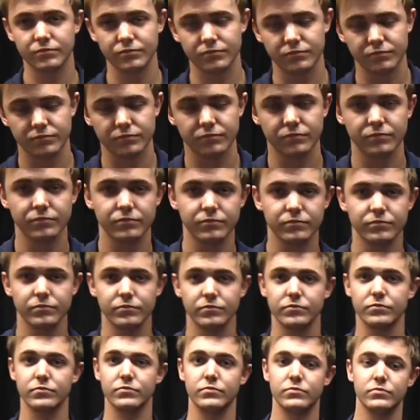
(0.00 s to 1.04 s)

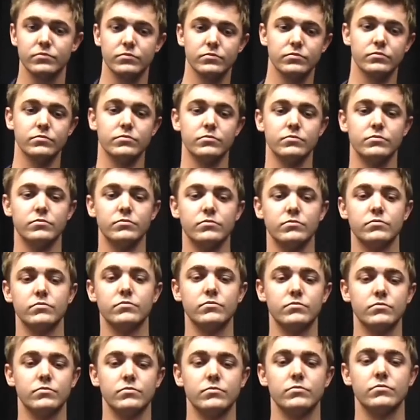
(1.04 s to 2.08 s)

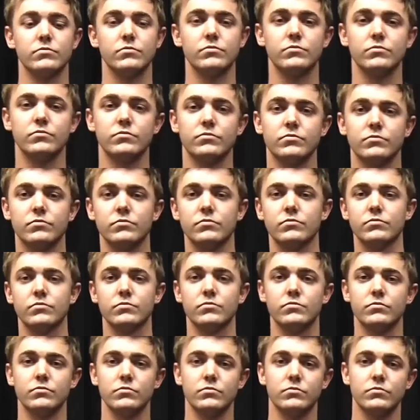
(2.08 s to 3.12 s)

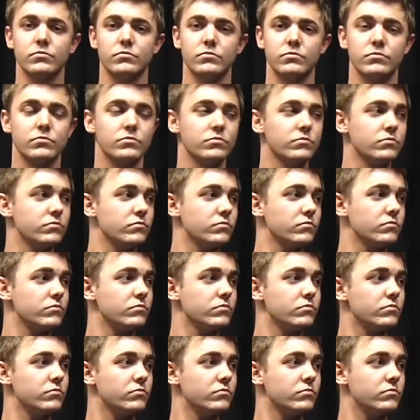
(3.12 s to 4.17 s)

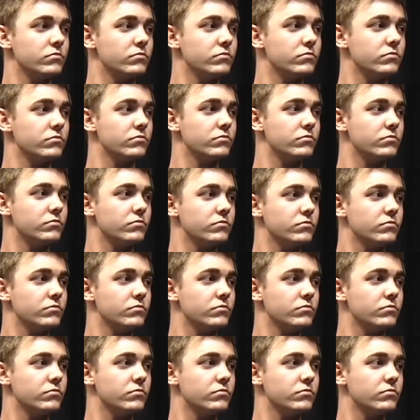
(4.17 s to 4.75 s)
This person isn't speaking.